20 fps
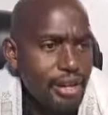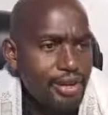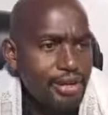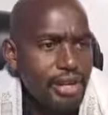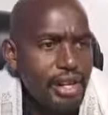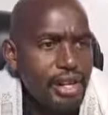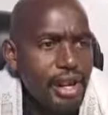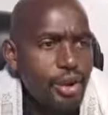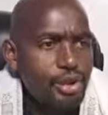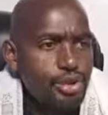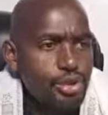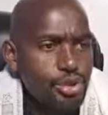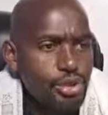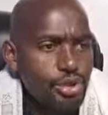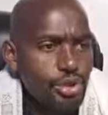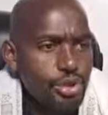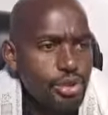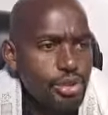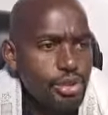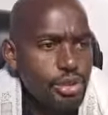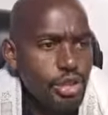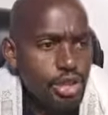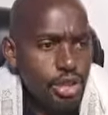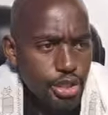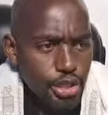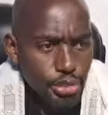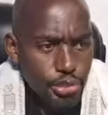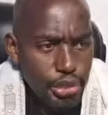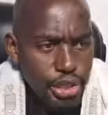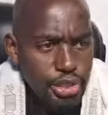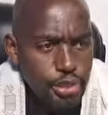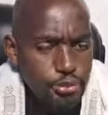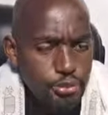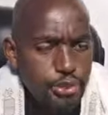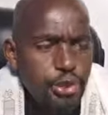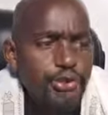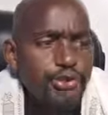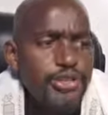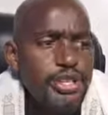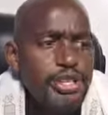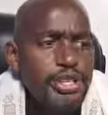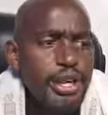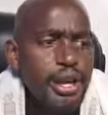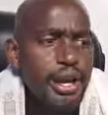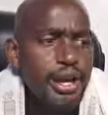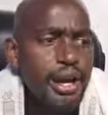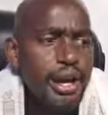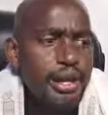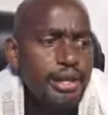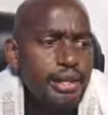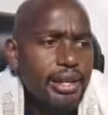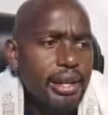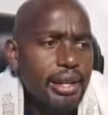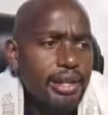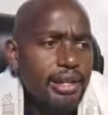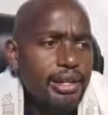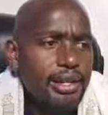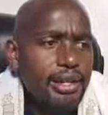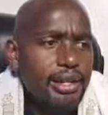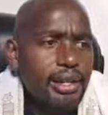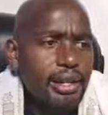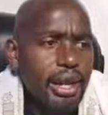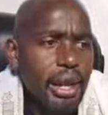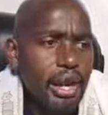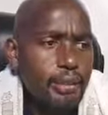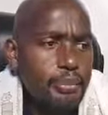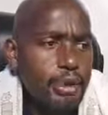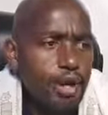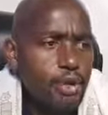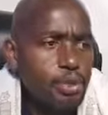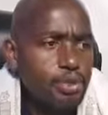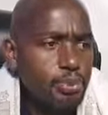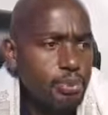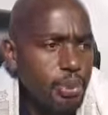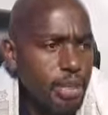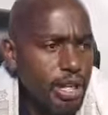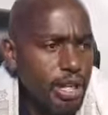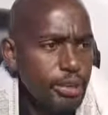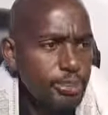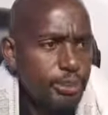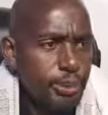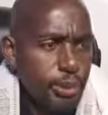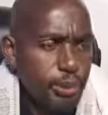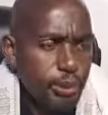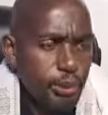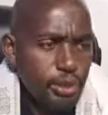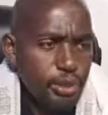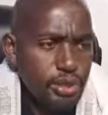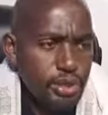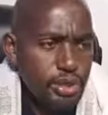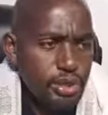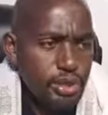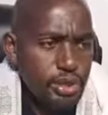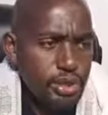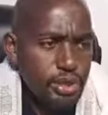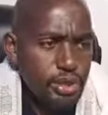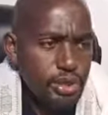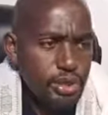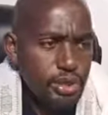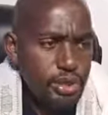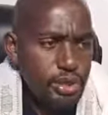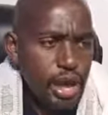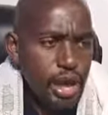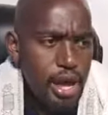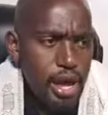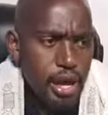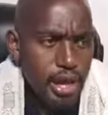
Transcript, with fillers: Then I was told, you must prophesy again about many peoples,